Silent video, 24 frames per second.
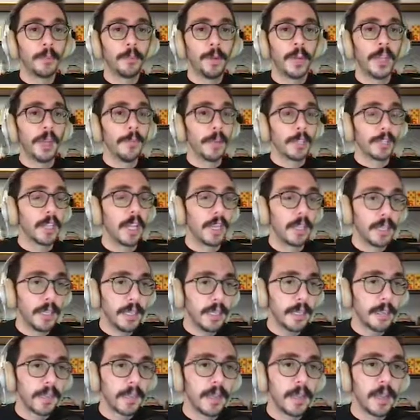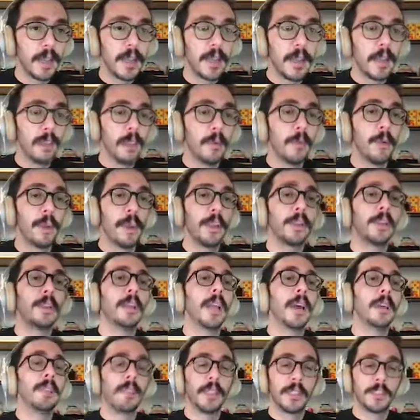pretty much like this. The one on the
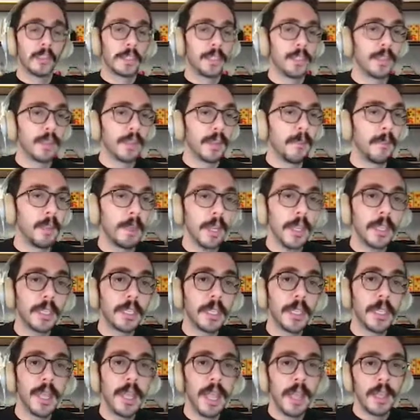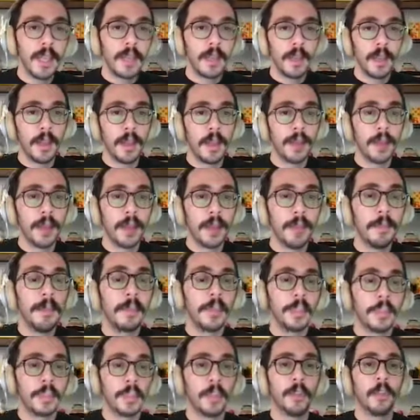left is just a simulation, and the
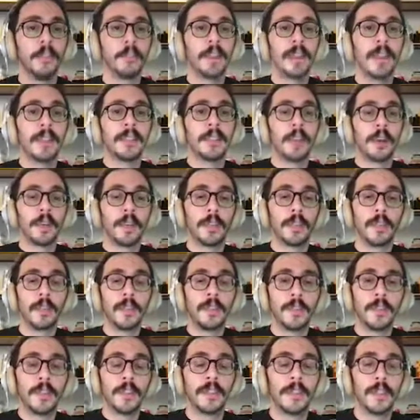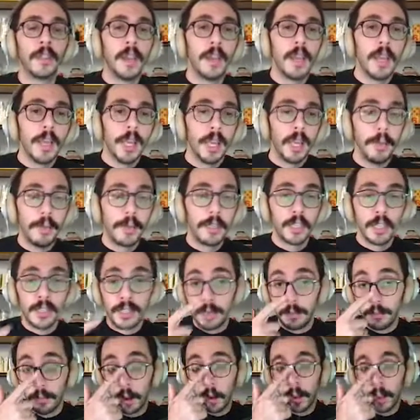images on the right are the different images
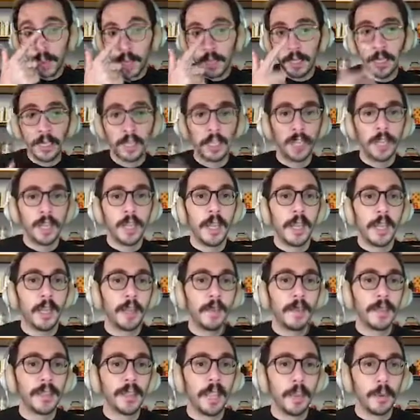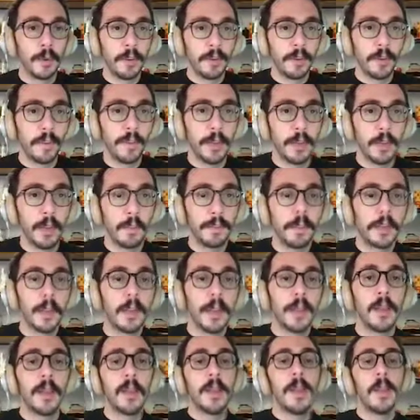in both English and Arabic that we've developed.
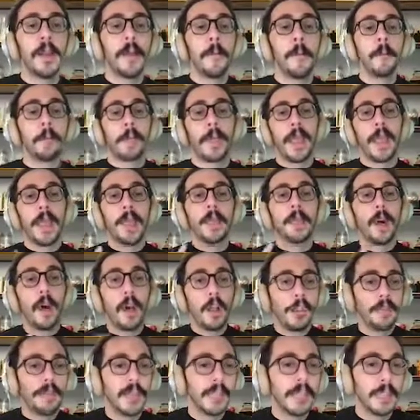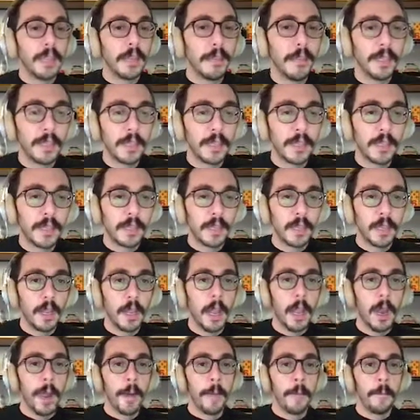And all of these images,
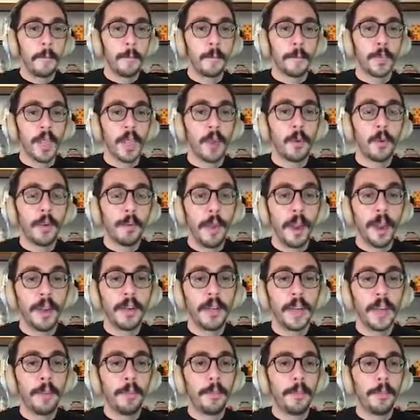they were paired up